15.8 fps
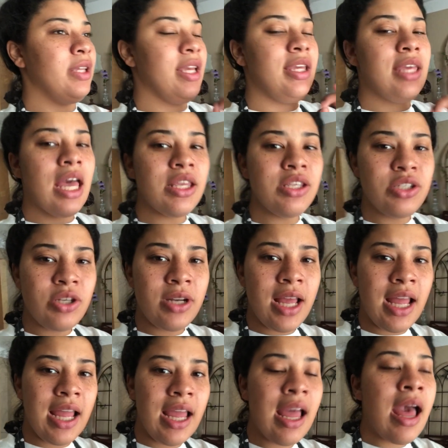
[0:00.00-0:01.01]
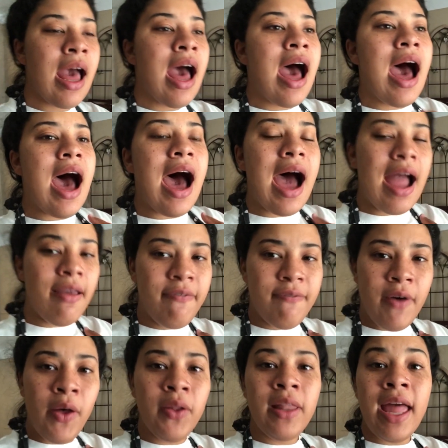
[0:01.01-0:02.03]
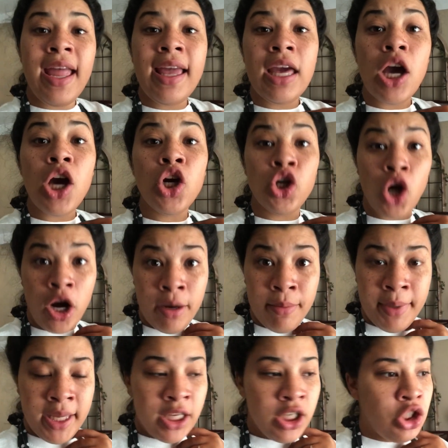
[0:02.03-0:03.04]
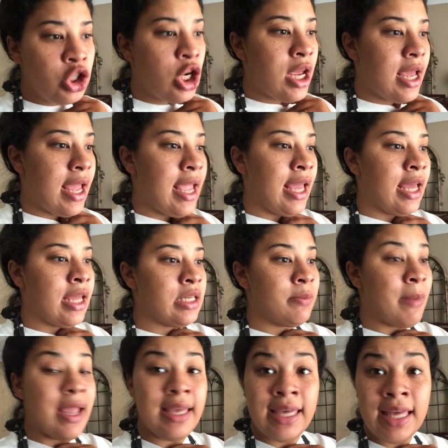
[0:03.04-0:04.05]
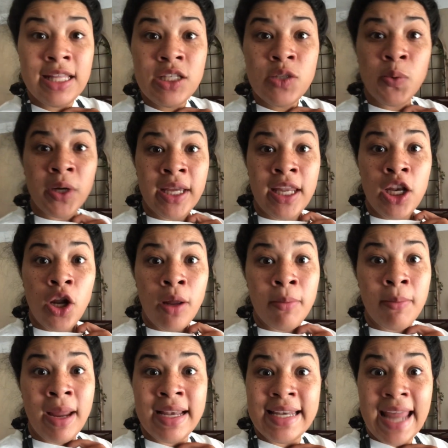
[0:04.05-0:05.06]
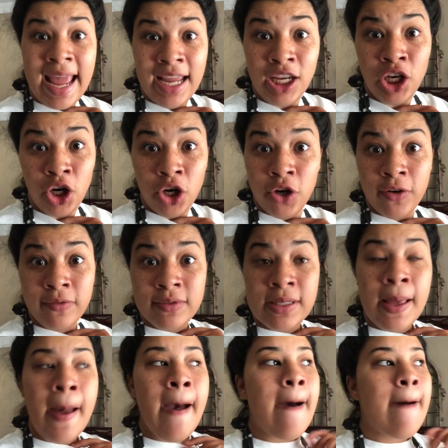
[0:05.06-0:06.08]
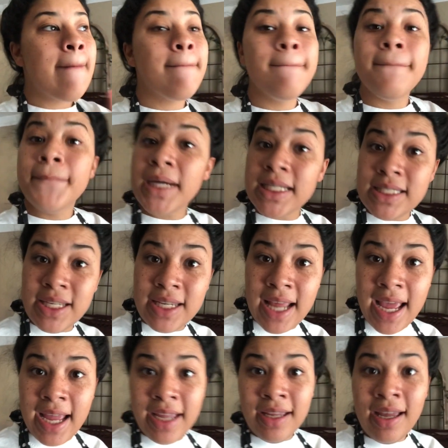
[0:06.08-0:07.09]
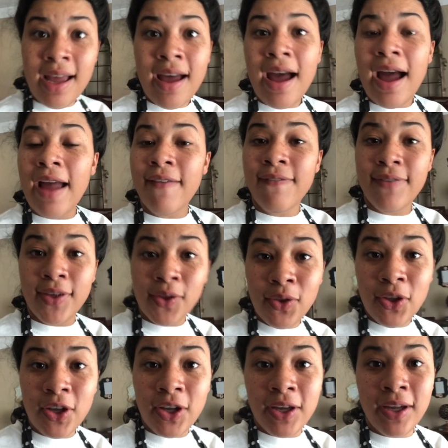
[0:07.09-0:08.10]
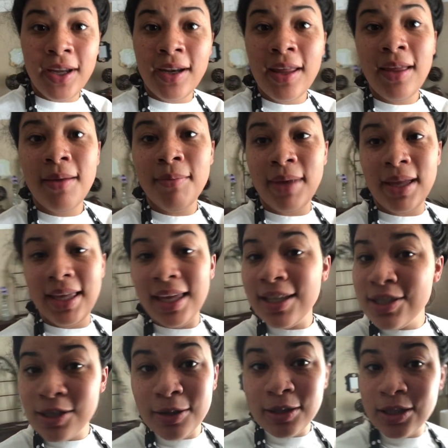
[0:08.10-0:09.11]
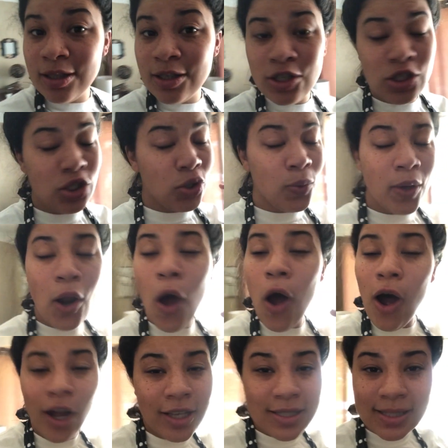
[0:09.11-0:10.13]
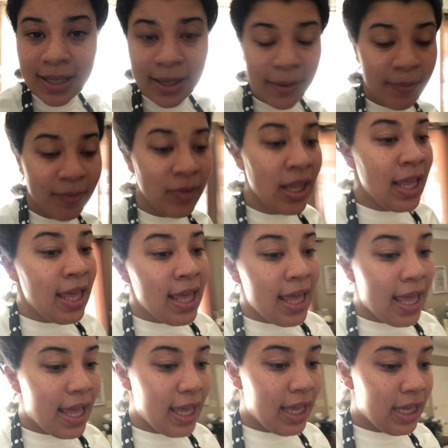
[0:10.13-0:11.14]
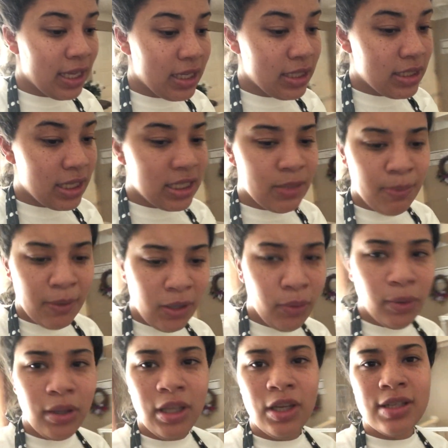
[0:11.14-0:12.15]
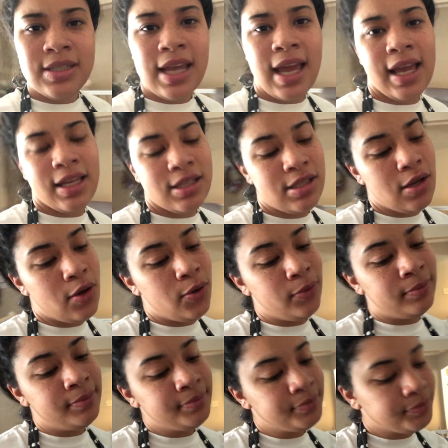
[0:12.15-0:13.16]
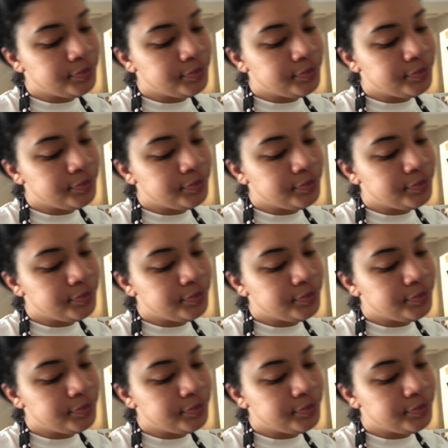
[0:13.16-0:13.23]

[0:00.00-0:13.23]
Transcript: day. Yesterday, I felt like garbage and my kids were getting on my dang nerves. But today, I feel good. My kids are doing awesome and it's been a really good day. So